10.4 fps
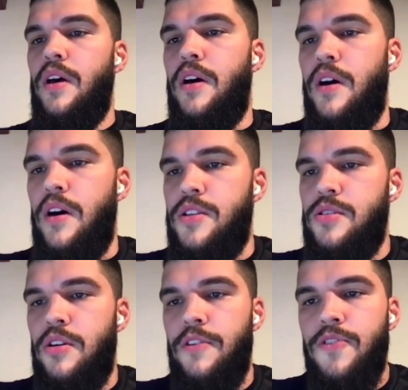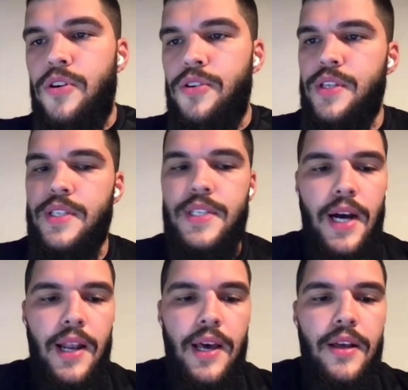So if you're using
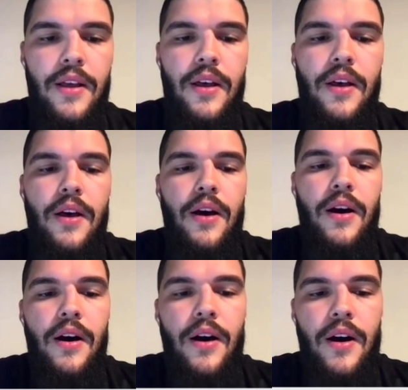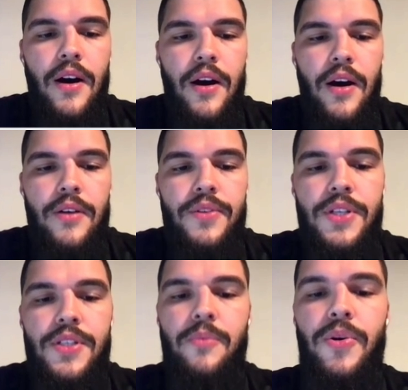Scala,
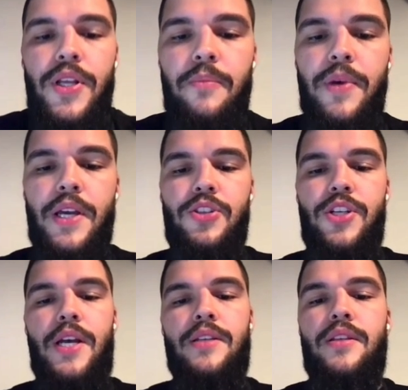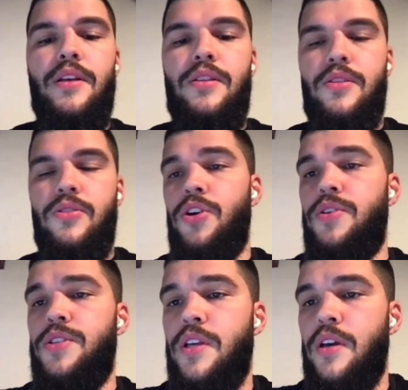there's a pretty big chance that you're
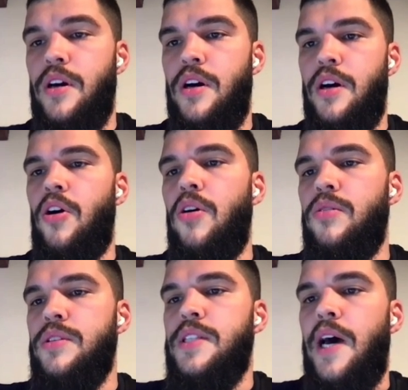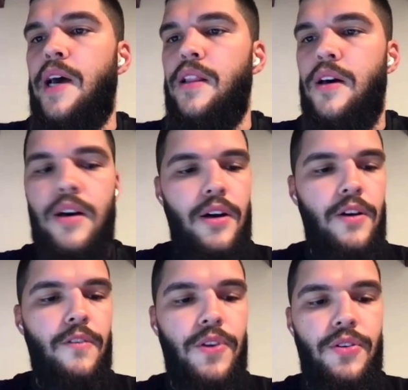using Hawkon style
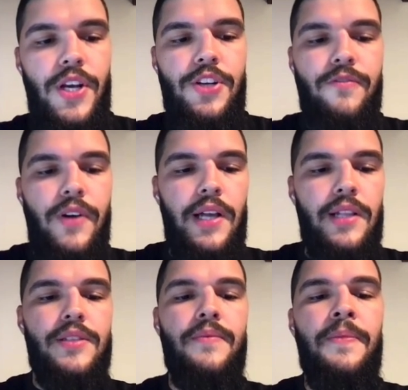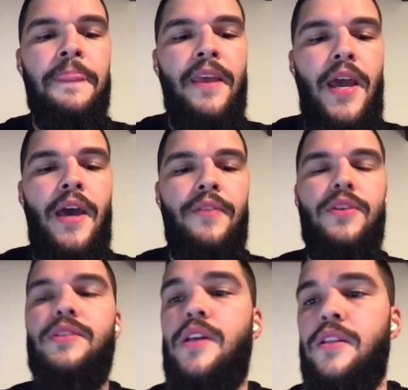configuration files. And
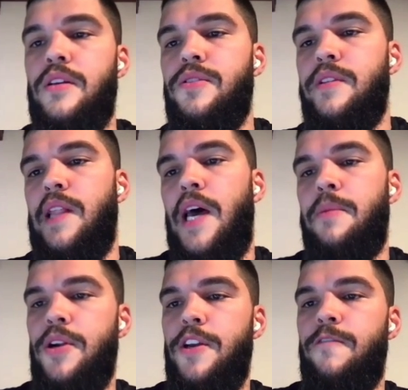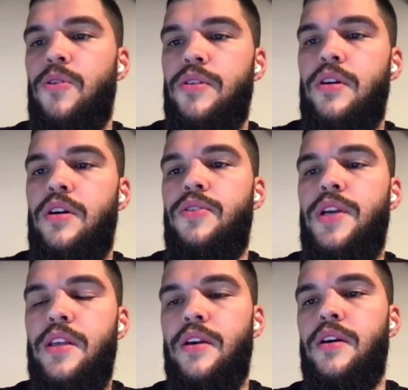the standard library for
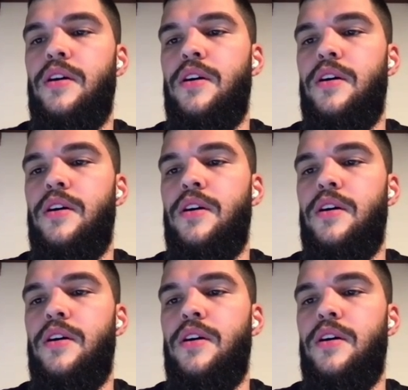reading